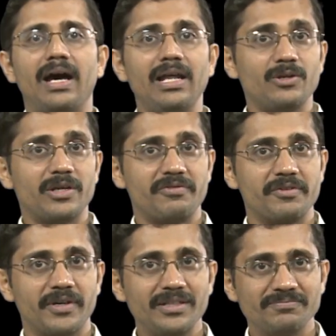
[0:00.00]
Hello
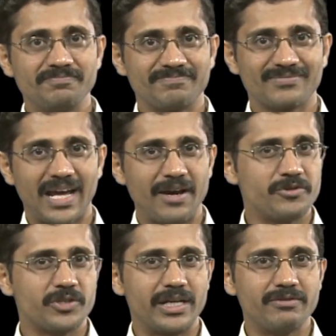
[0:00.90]
everyone. Have
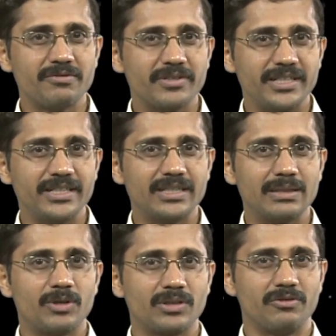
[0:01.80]
you ever wondered
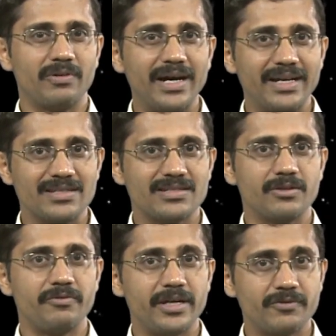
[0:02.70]
about the whys and the
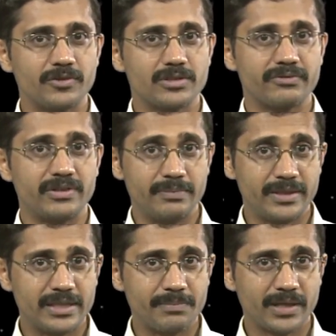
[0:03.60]
wherefores of
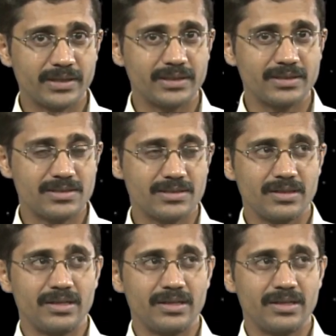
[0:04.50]
elementary particles,